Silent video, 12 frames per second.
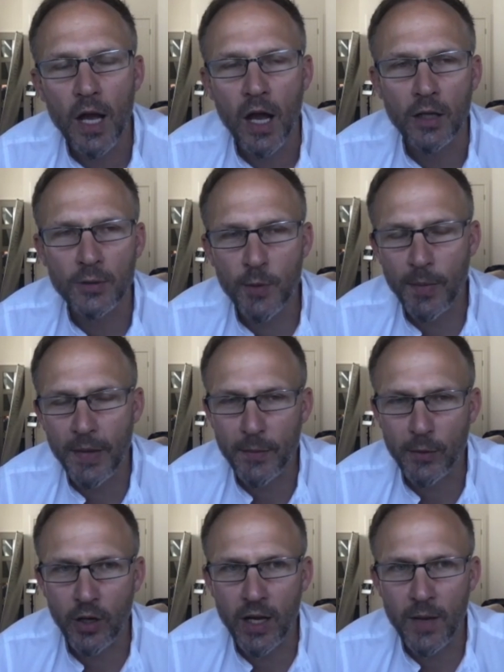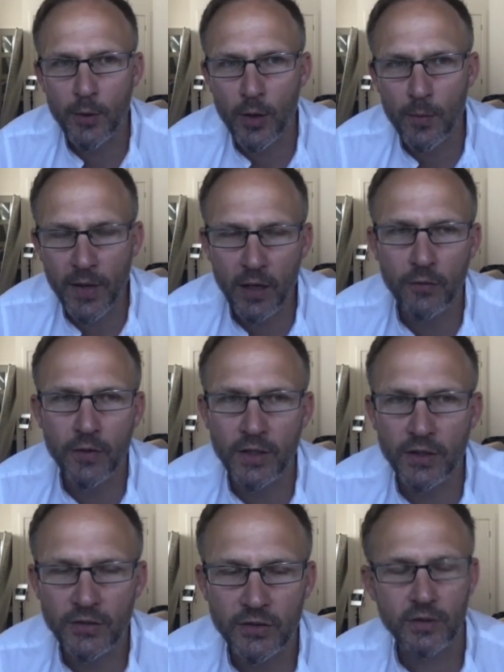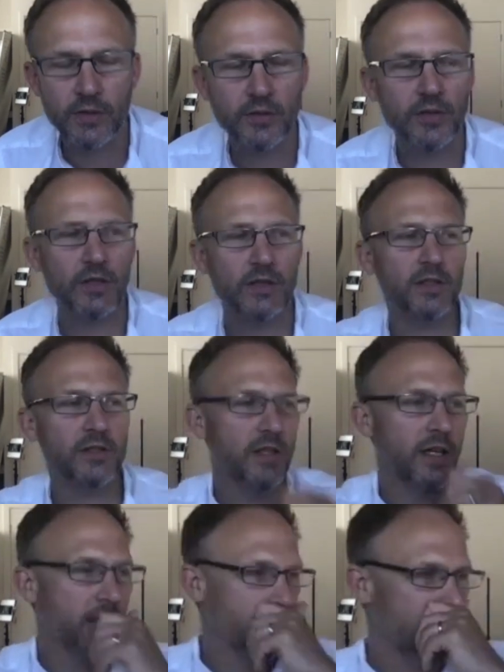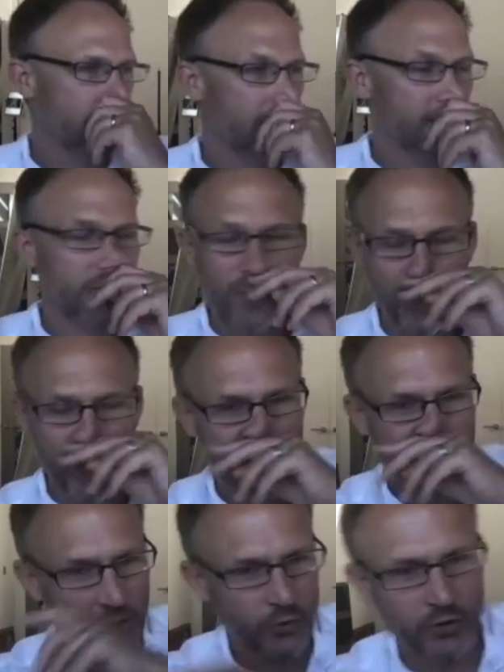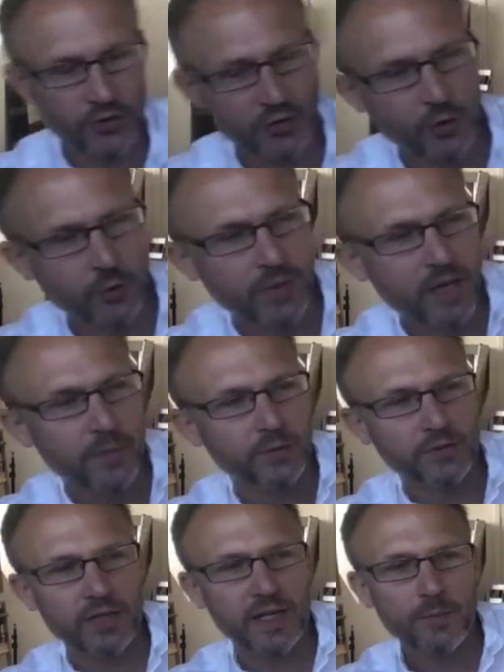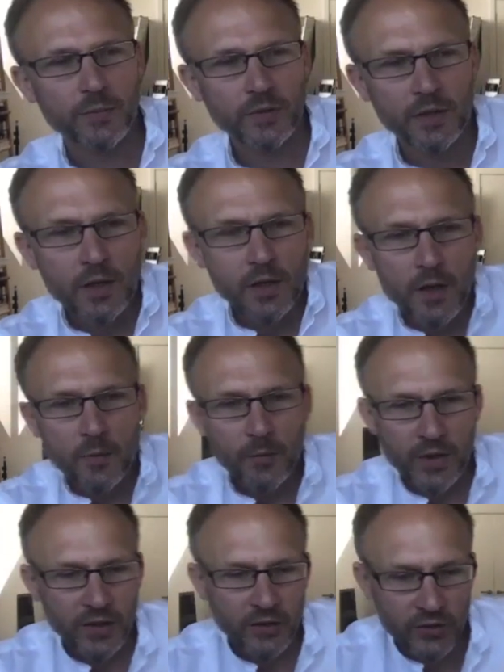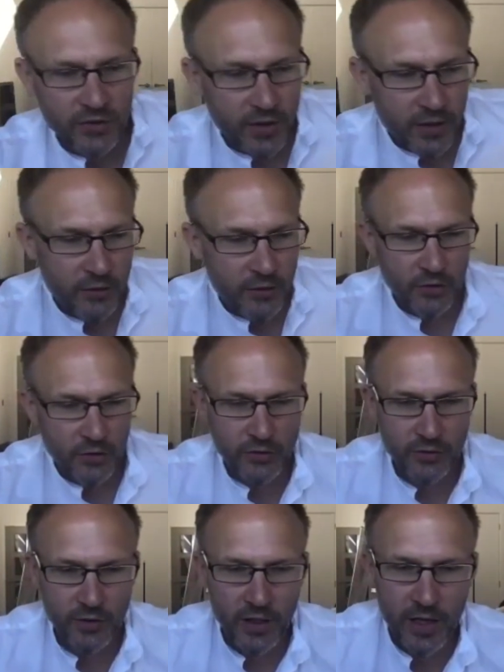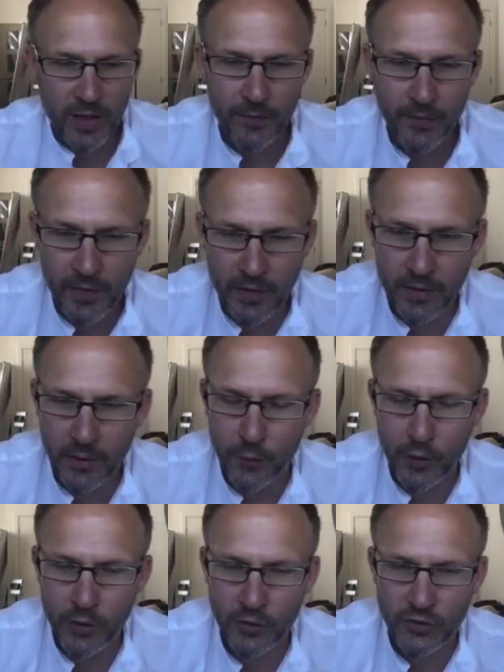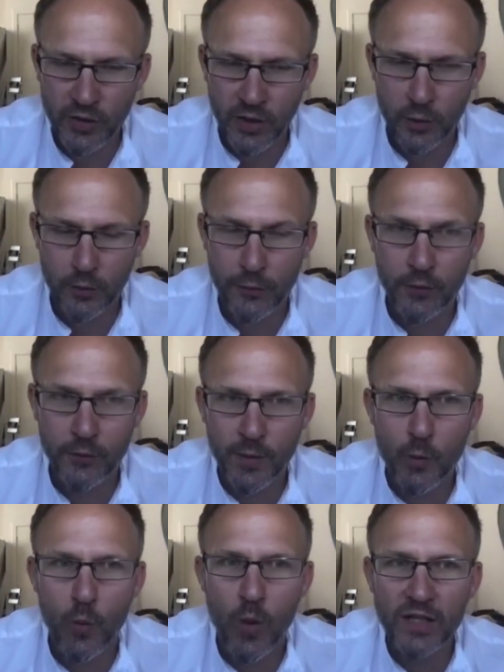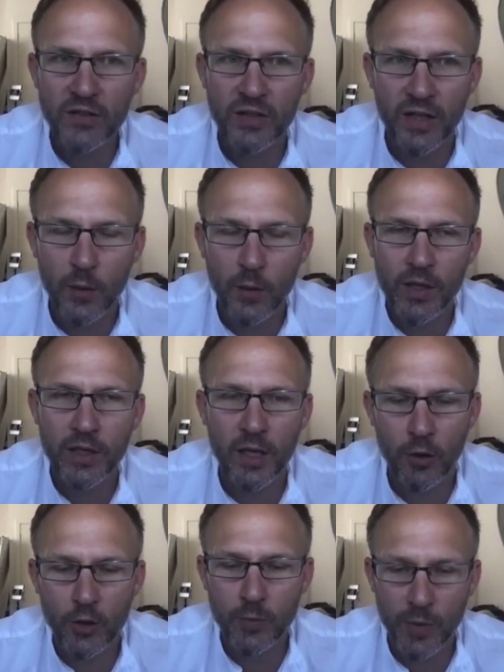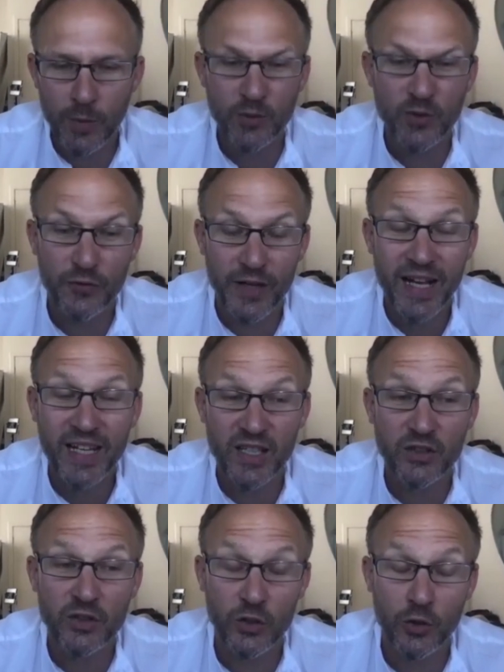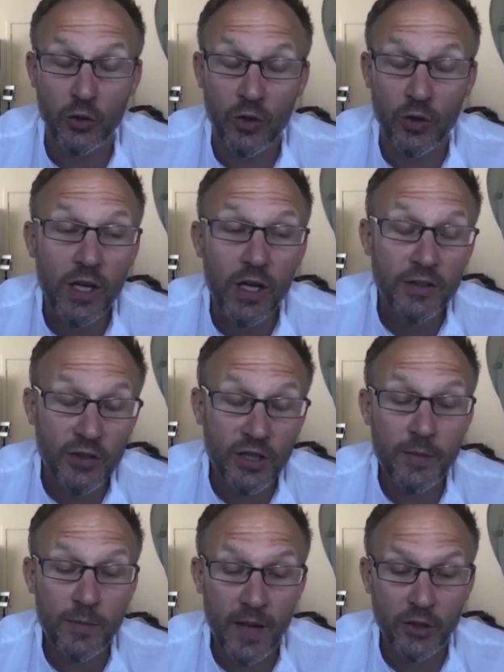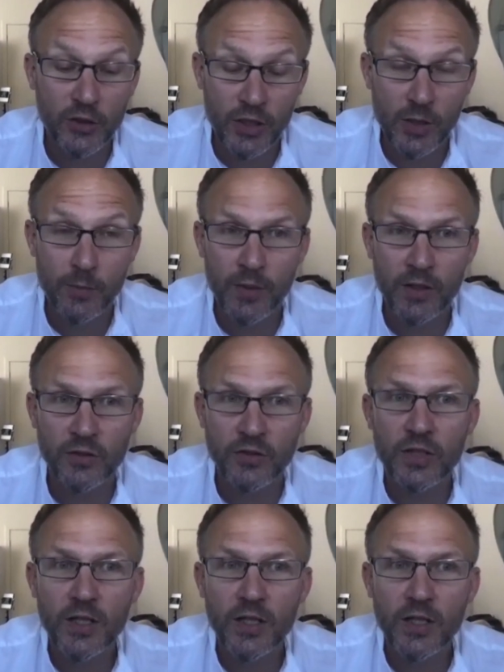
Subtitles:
small bowel MRI, MRI pelvis, CT scans, whatever else is appropriate, should still be able to happen. Please just, you know, if you're concerned or if you've been waiting, I would encourage people to flag it to your team actually, because